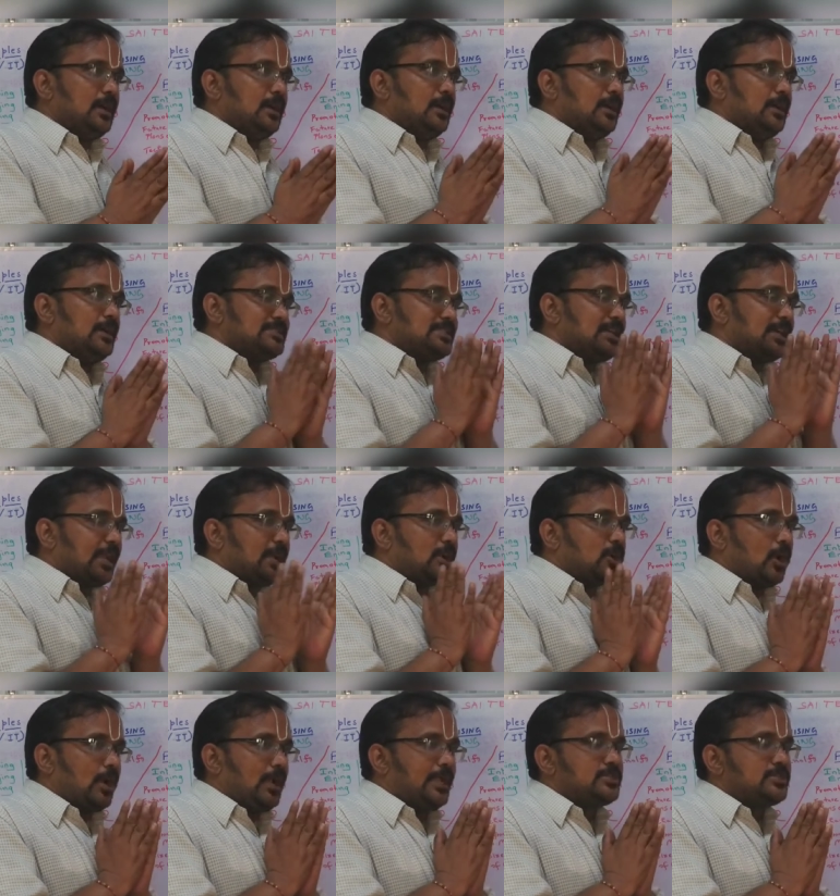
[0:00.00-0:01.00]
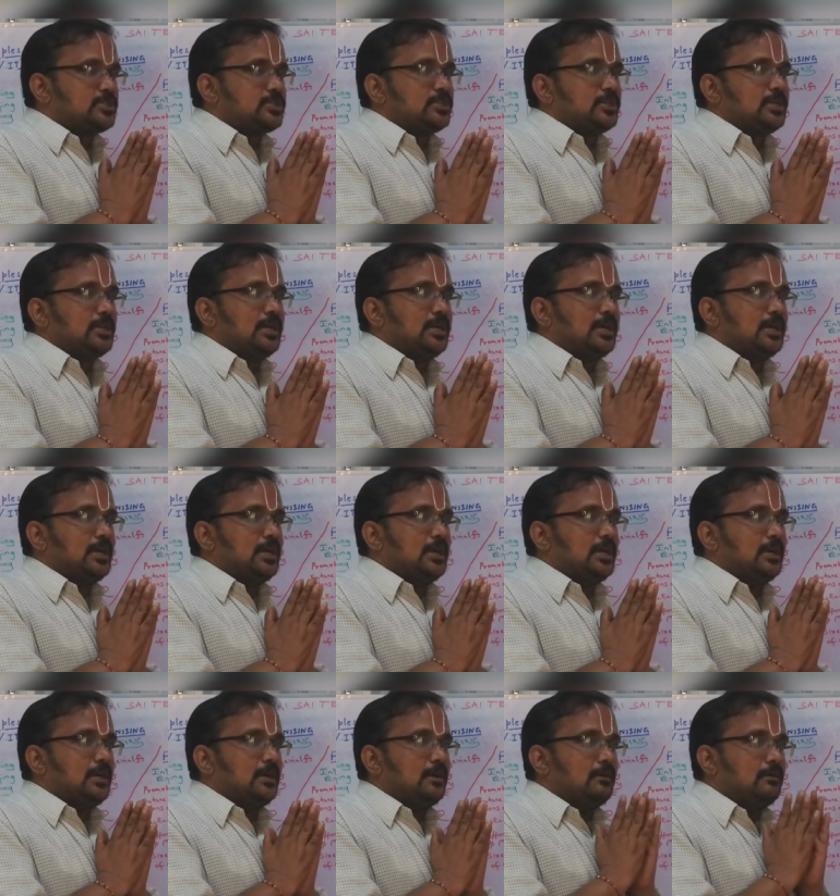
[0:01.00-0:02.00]
a certain college
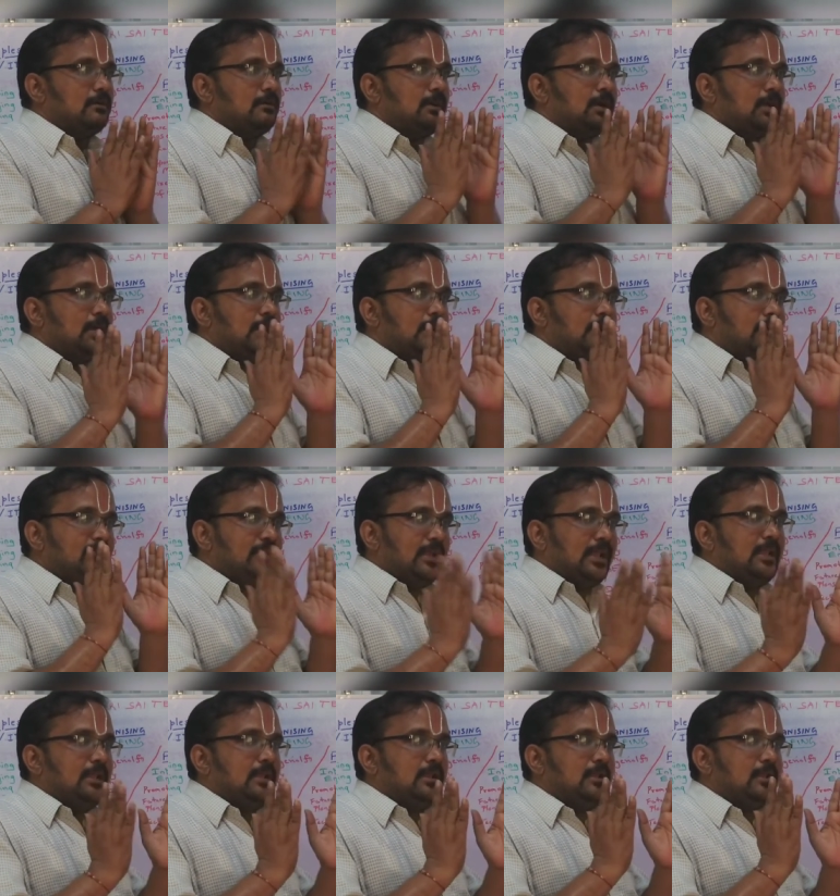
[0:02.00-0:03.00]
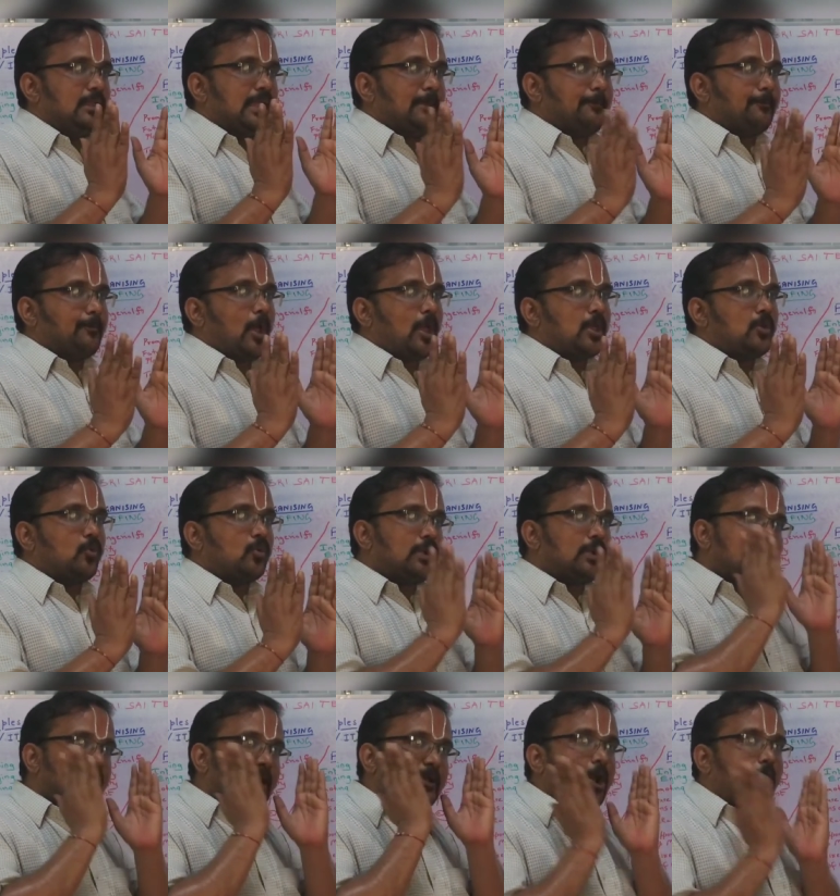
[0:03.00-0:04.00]
will employ
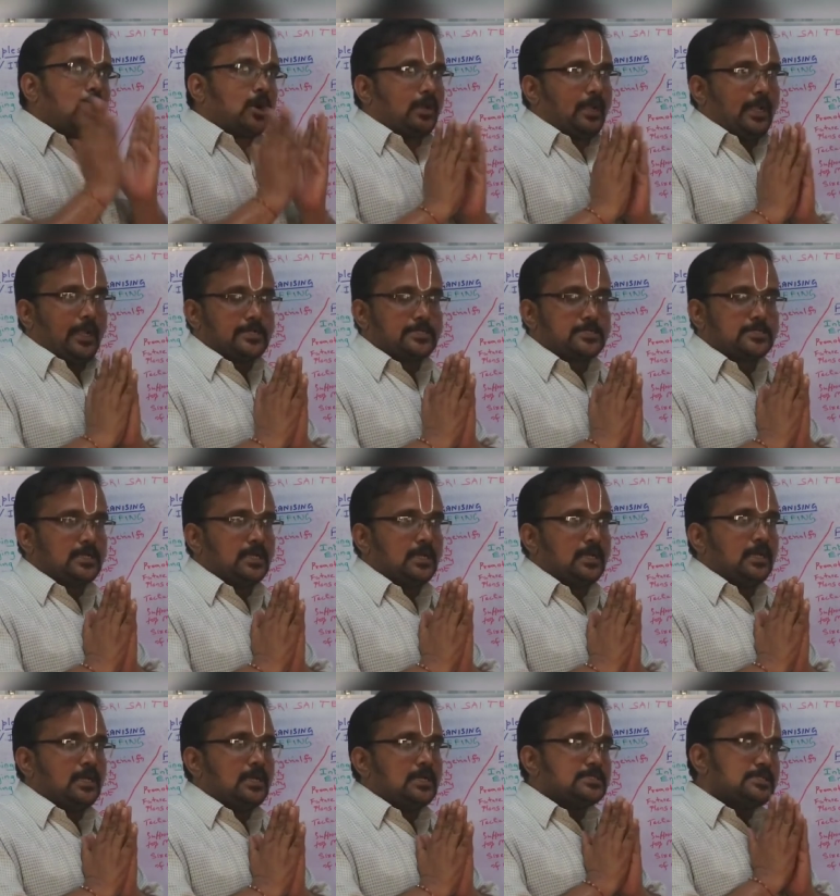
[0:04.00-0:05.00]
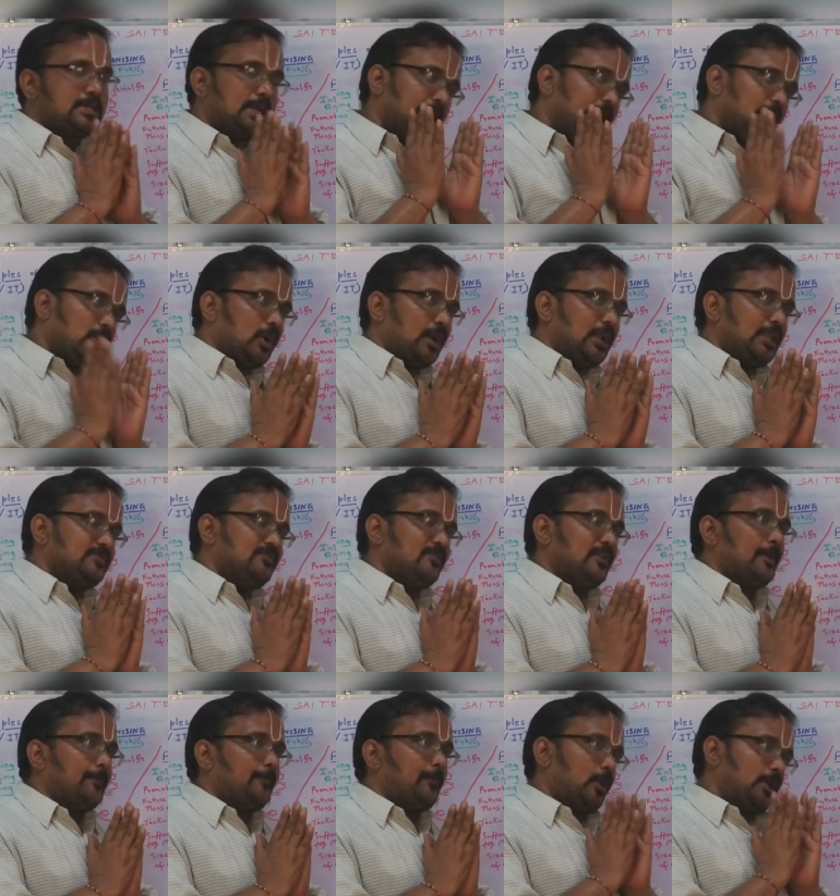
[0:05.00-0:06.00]
only doctorates. Certain
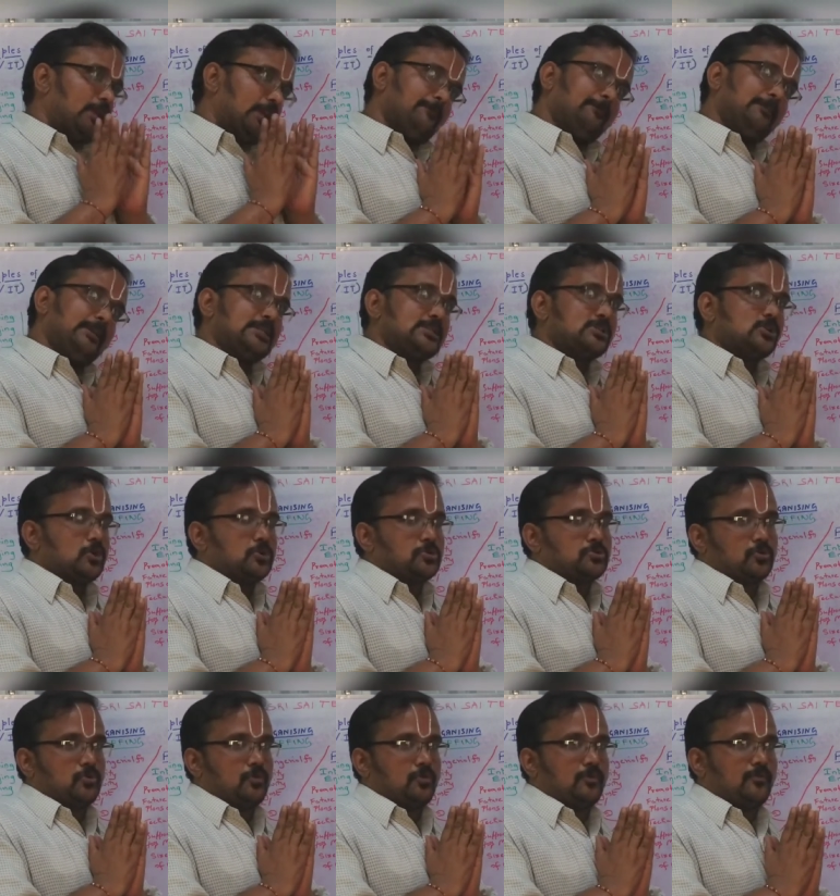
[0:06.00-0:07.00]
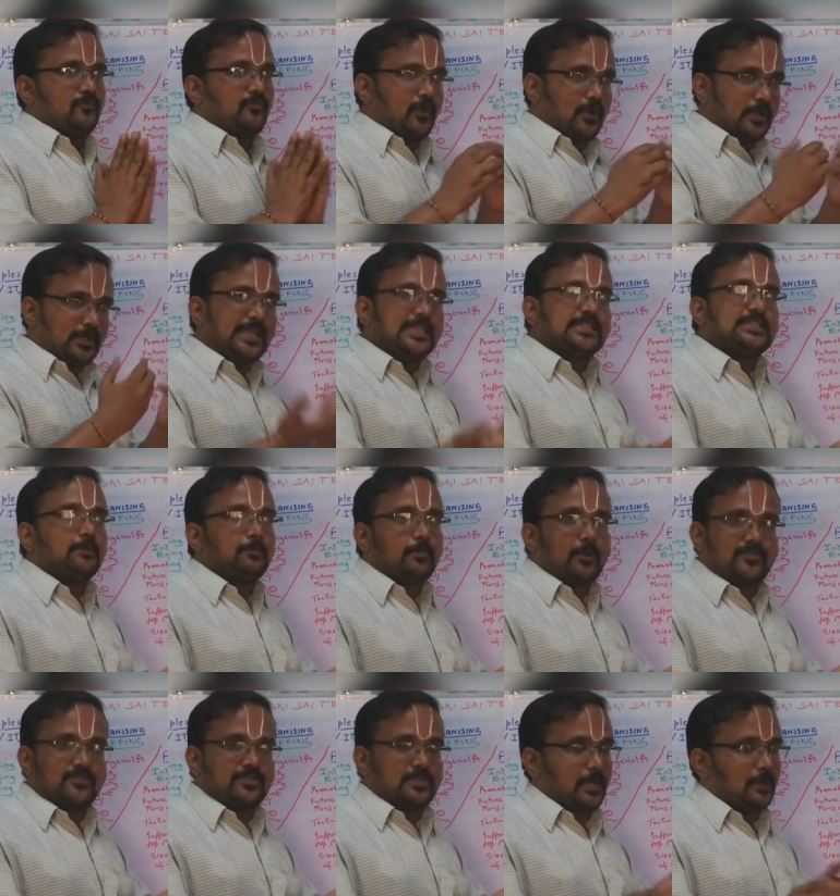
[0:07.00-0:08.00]
colleges will employ MEs also for
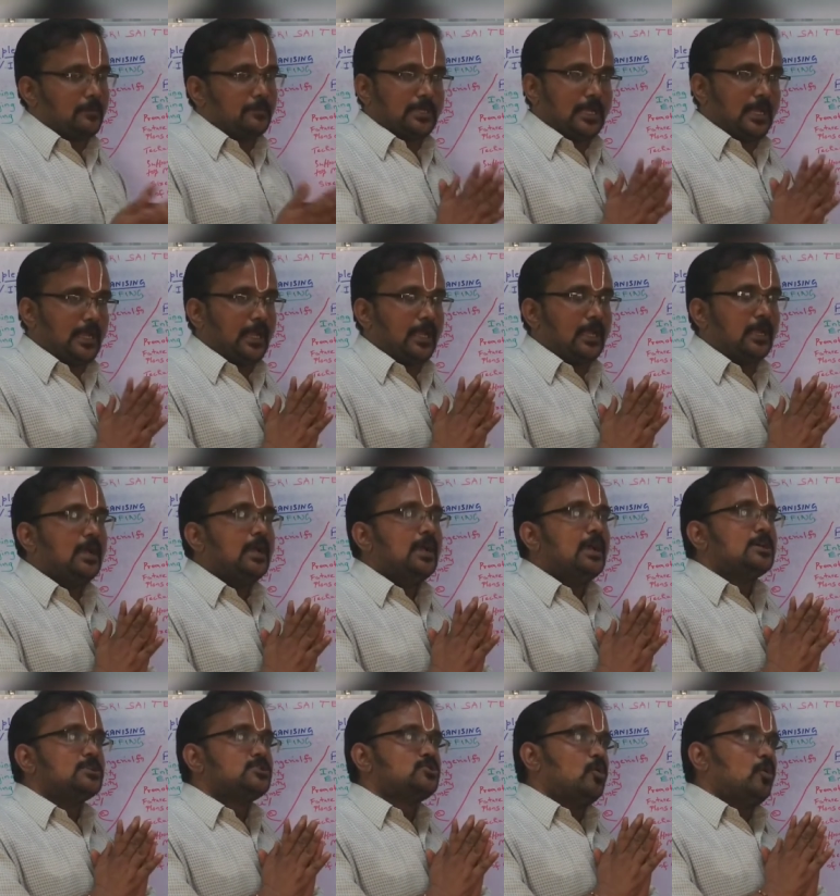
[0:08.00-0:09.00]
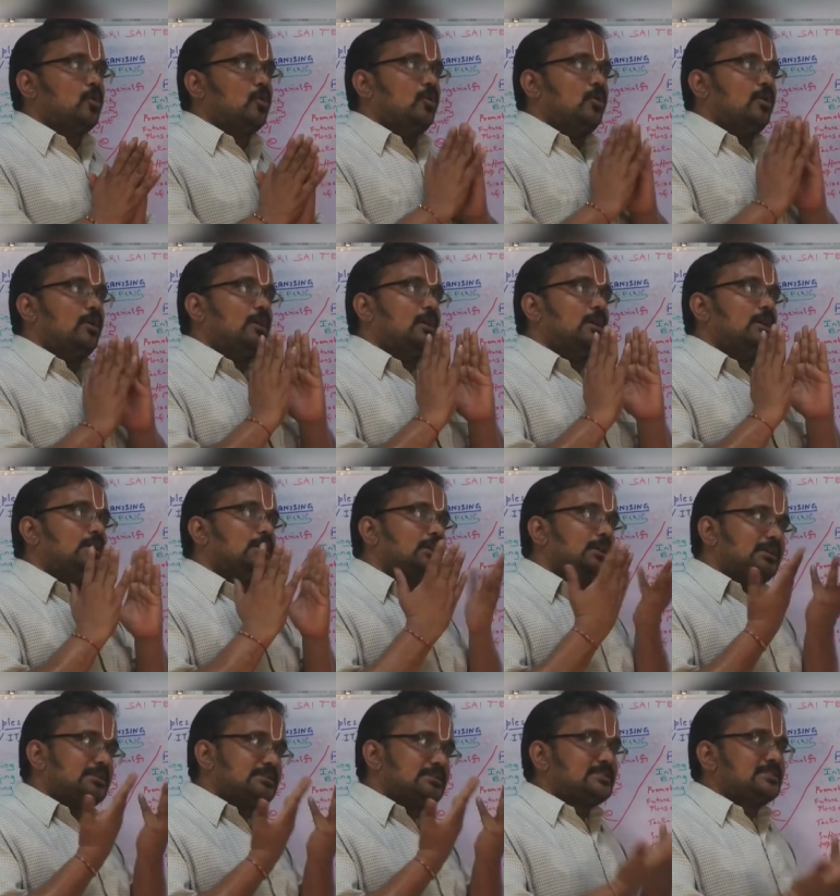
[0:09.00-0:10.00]
teaching profession, I am telling. So
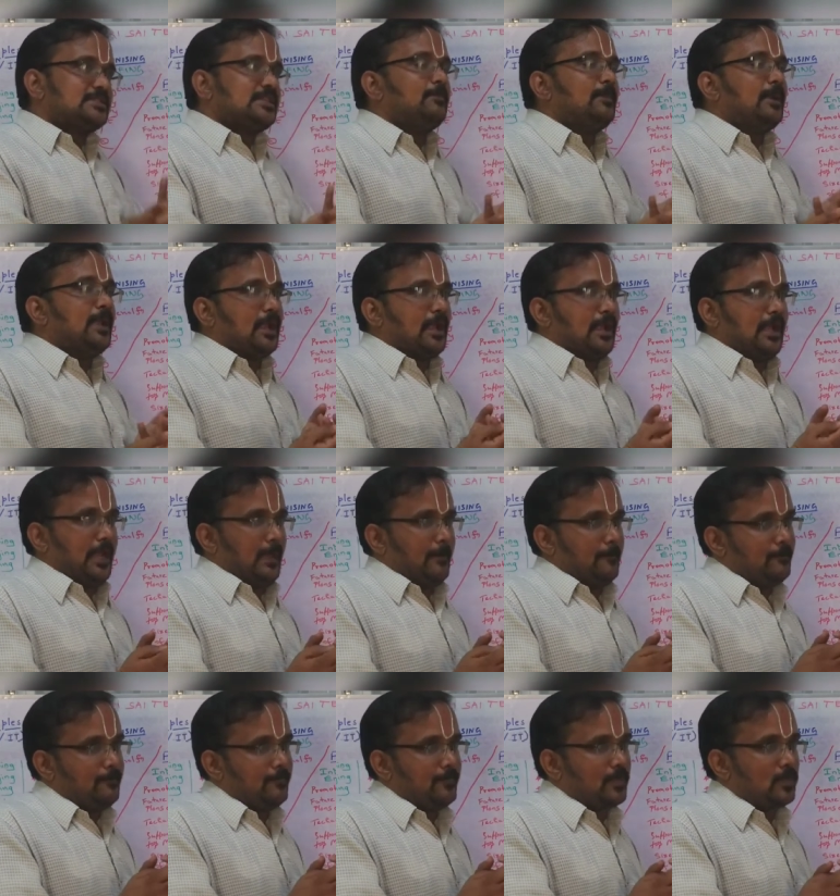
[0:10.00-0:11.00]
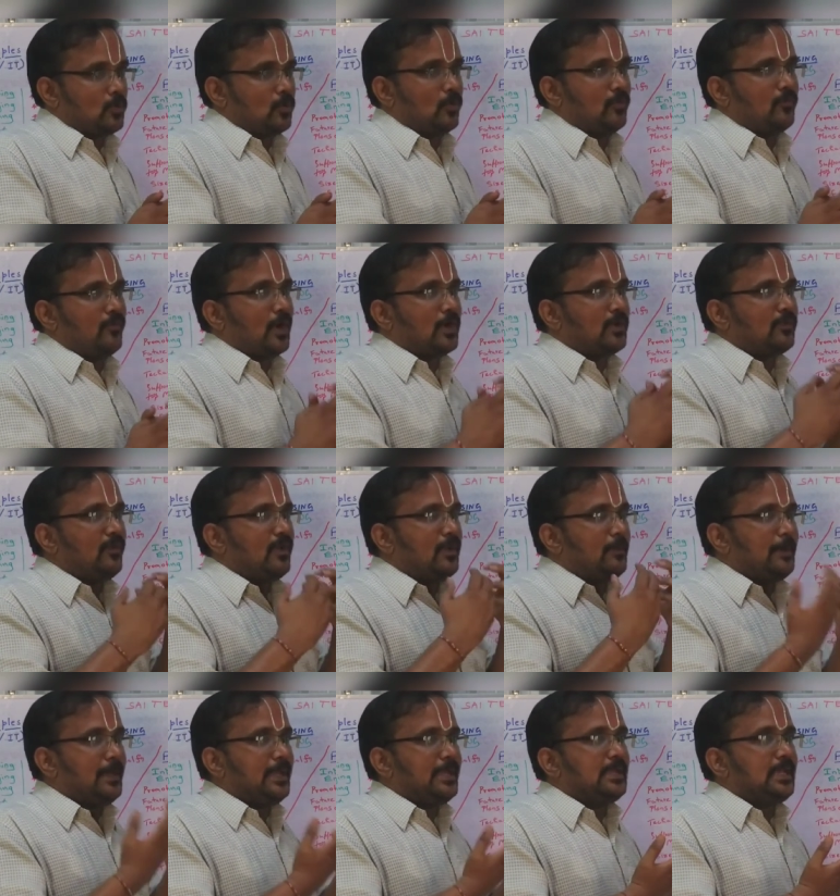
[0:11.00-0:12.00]
similarly, so what
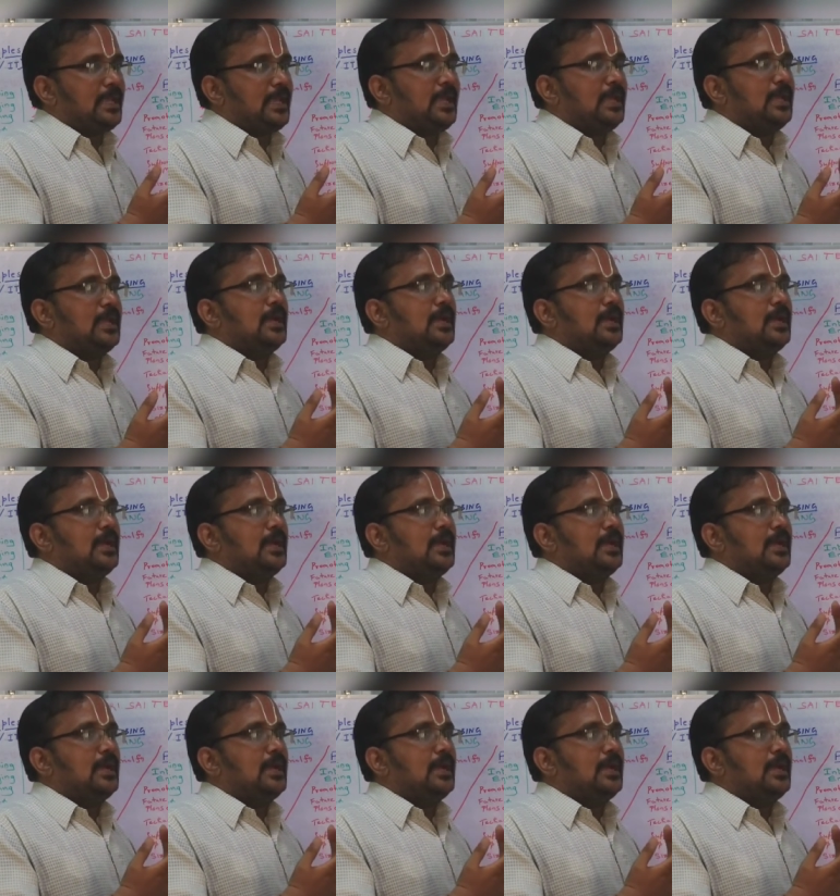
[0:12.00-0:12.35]
will be